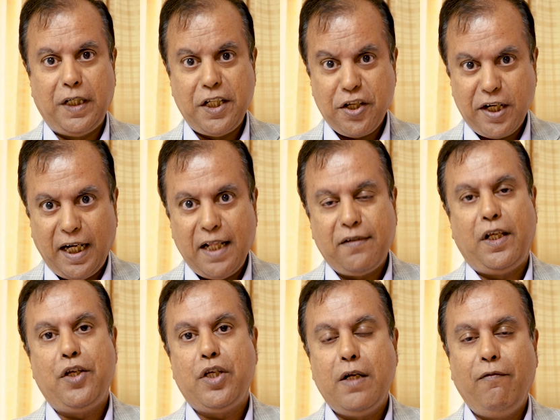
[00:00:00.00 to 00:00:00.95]

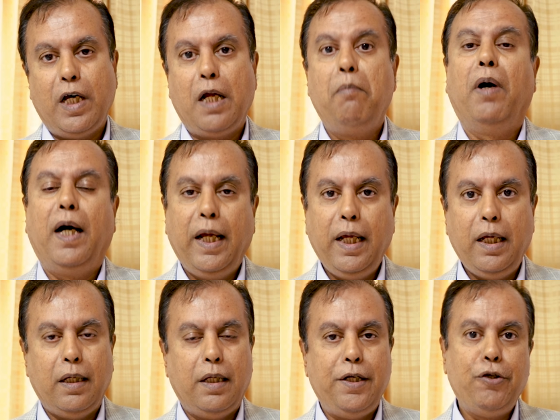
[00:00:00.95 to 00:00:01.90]
digitalization, whereby
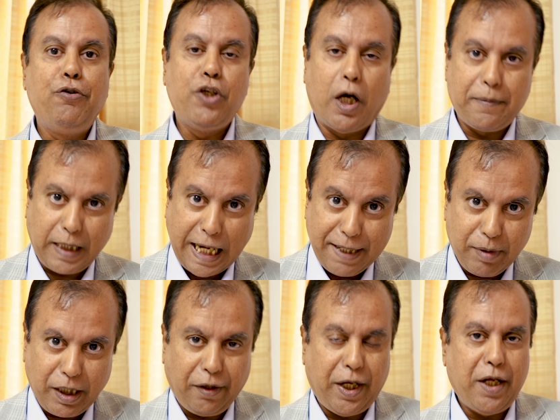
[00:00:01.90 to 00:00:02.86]
new jobs can
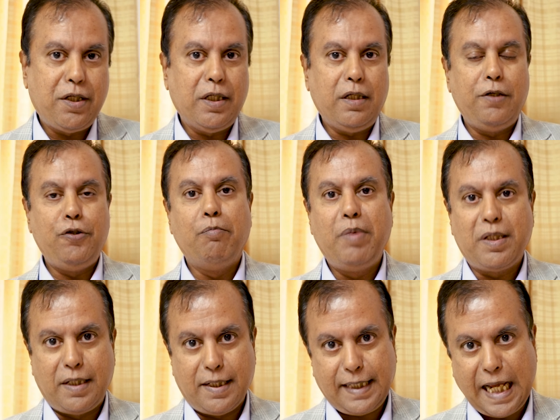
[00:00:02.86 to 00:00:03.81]
be created, new
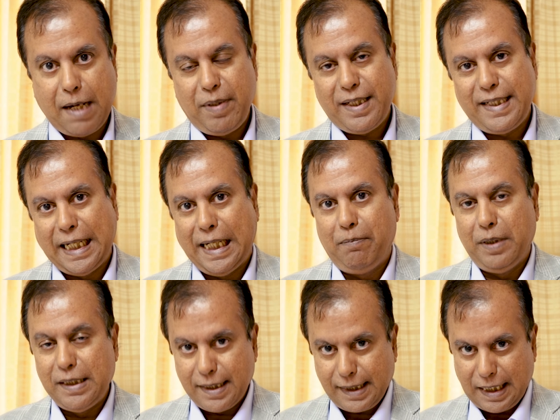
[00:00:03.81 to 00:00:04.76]
business can be set up
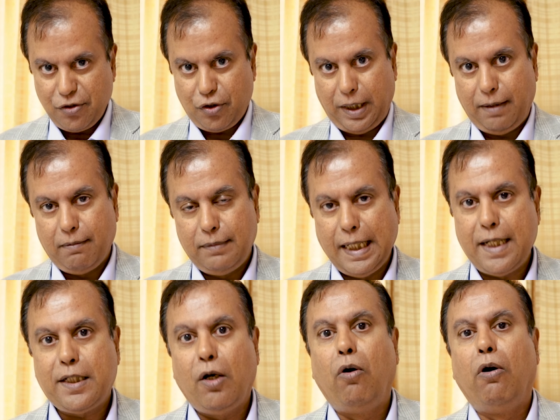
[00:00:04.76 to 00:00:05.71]
in this country.
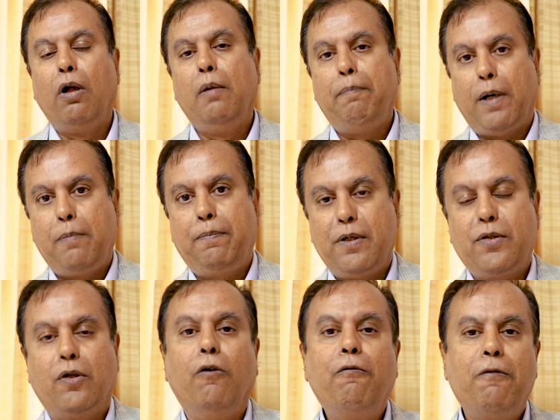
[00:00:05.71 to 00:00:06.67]
That's the whole purpose
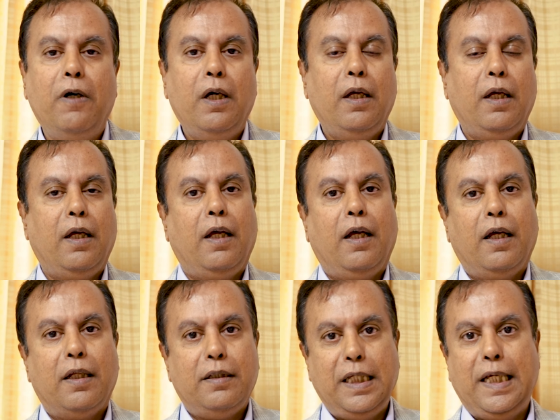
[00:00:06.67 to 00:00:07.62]
of
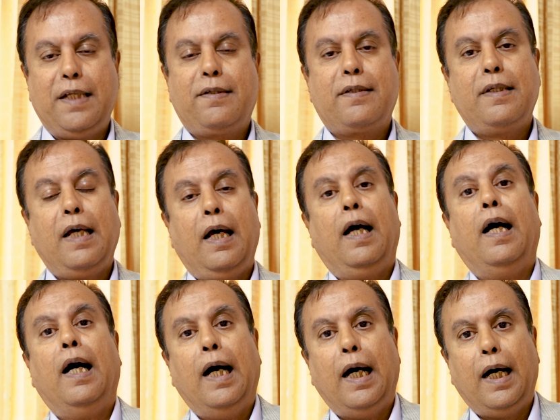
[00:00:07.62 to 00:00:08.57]
this
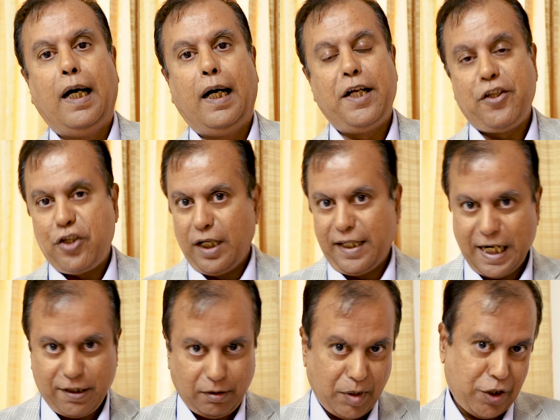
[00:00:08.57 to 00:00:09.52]
digital
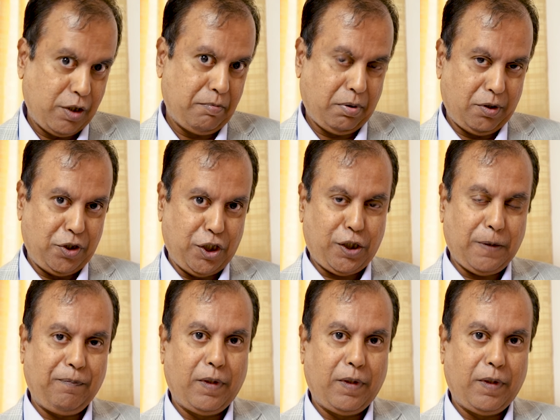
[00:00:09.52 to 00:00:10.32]
transformation project.